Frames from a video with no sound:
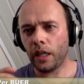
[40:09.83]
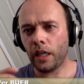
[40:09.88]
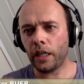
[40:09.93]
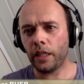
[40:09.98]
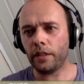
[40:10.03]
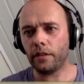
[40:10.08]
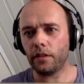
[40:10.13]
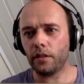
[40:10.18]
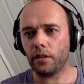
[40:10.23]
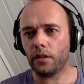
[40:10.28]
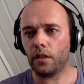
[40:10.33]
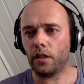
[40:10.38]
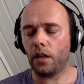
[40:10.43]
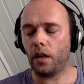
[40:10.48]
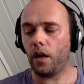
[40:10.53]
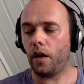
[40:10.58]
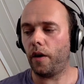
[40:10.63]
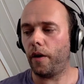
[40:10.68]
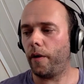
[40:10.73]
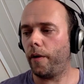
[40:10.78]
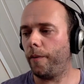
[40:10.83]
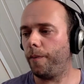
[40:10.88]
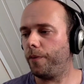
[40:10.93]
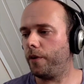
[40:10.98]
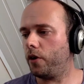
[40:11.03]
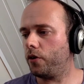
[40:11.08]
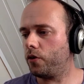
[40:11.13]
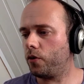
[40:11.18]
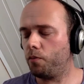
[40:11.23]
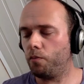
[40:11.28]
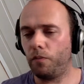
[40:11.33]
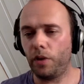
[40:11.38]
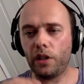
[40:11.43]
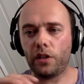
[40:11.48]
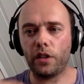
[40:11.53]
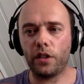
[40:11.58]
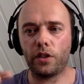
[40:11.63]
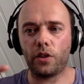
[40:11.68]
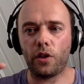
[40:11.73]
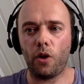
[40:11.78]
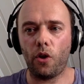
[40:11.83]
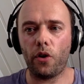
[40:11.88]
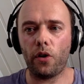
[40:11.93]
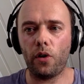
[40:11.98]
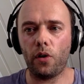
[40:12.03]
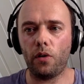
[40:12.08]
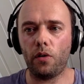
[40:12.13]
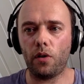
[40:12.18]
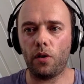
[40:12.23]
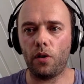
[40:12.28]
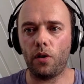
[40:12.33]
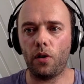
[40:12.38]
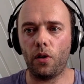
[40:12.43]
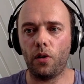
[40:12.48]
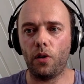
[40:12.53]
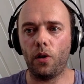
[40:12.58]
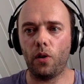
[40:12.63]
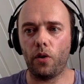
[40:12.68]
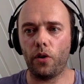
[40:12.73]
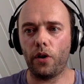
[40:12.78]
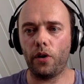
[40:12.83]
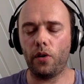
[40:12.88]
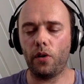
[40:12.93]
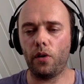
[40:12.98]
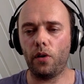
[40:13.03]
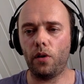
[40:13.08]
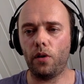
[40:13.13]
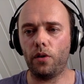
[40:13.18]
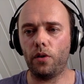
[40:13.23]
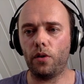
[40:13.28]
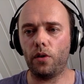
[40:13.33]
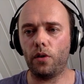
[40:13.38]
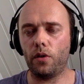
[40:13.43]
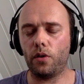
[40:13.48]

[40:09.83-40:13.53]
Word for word: and um, so built this loyal loyal